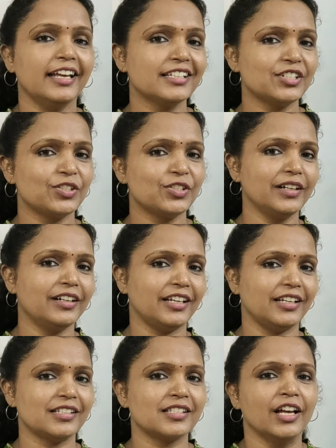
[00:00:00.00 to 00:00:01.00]
next one
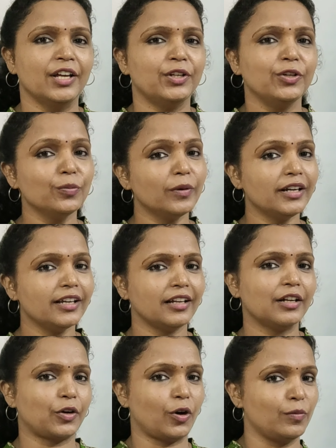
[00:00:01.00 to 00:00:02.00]
is
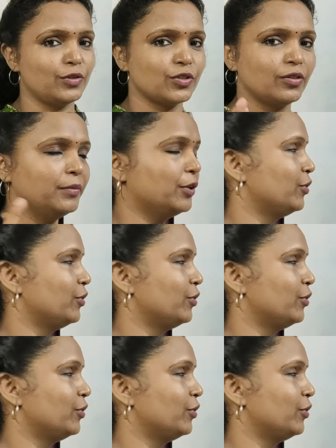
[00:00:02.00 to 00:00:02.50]
numerical chromosome